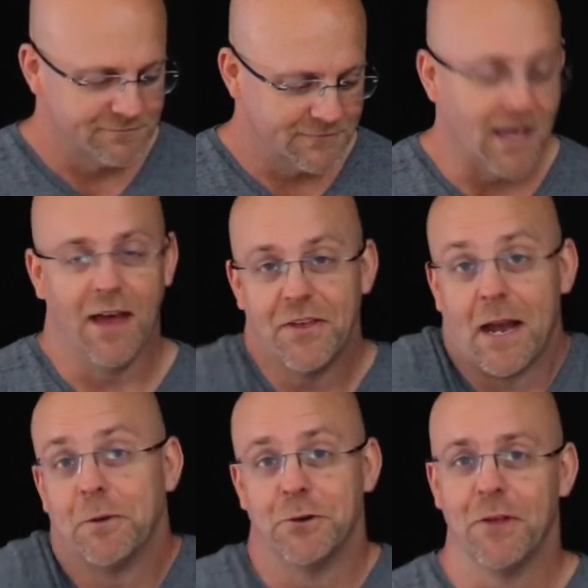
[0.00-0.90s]
Yeah, I think
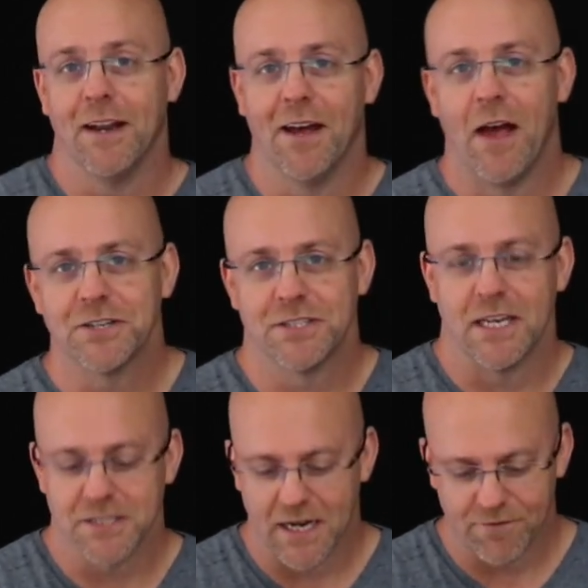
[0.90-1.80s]
I'm going to do that now. It actually
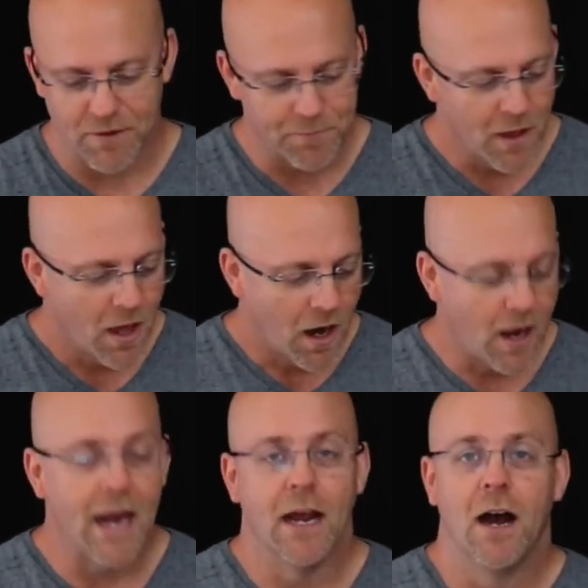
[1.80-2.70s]
sounds kind of fun. All
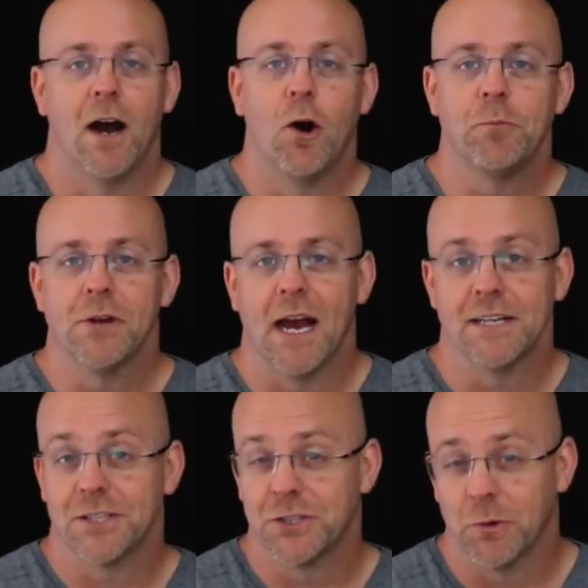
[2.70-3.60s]
right, hope you
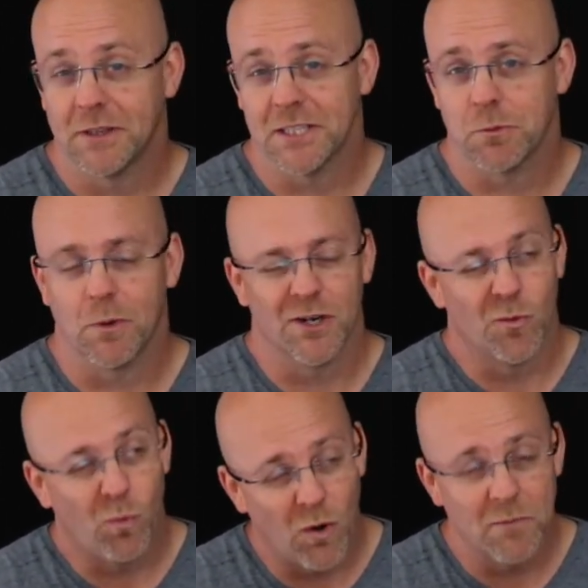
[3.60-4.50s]
guys enjoyed this one. We're going
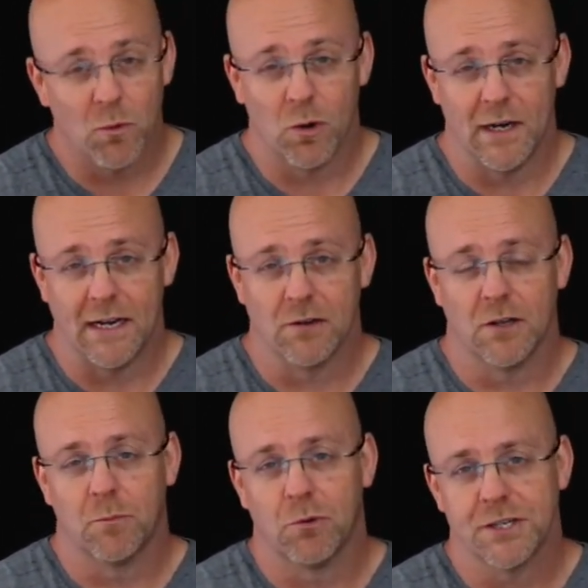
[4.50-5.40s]
to do one more in our
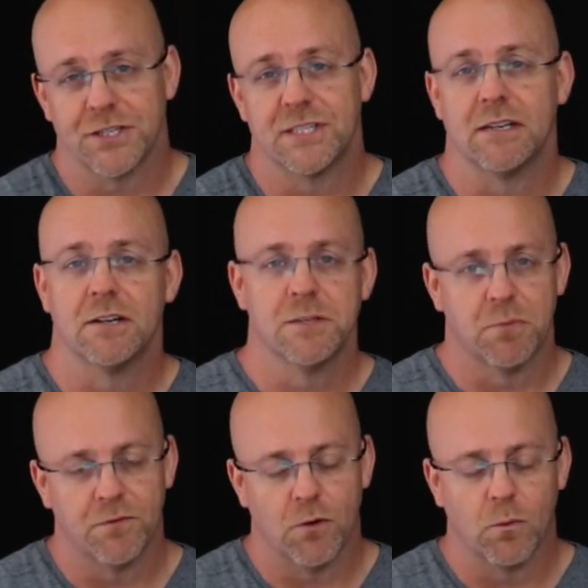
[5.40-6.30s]
little brushes series
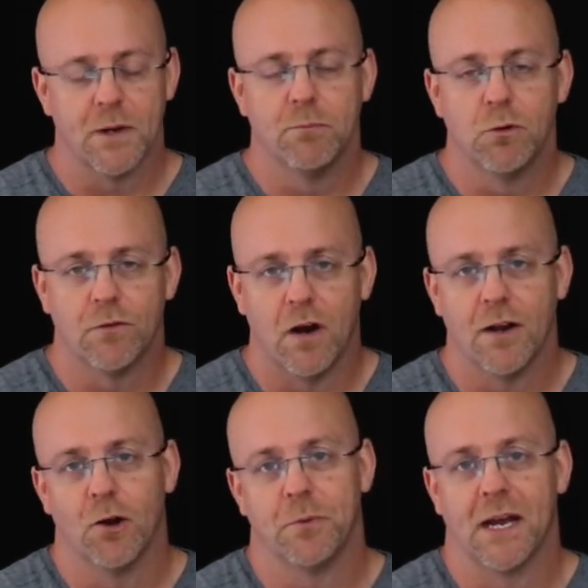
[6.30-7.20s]
before we move
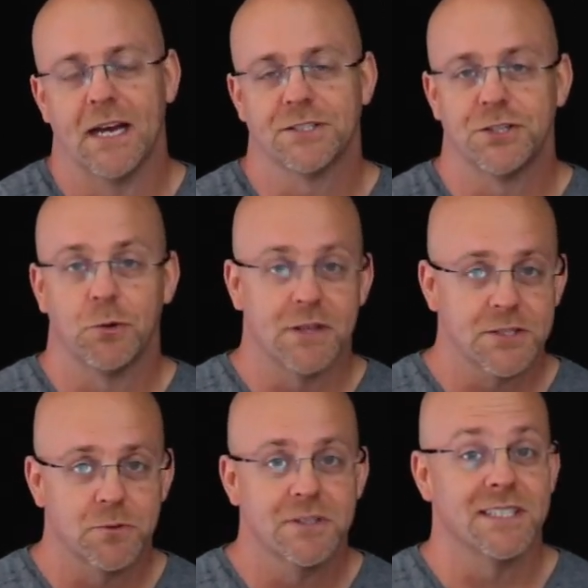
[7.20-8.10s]
on. Hope you guys enjoyed
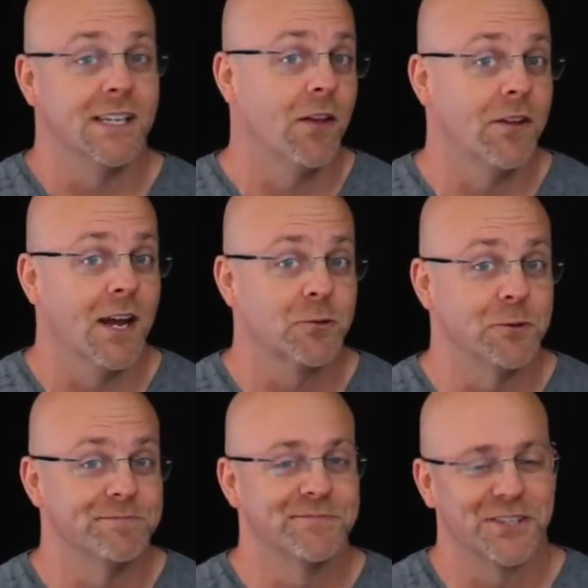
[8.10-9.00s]
this one. See you on the next one.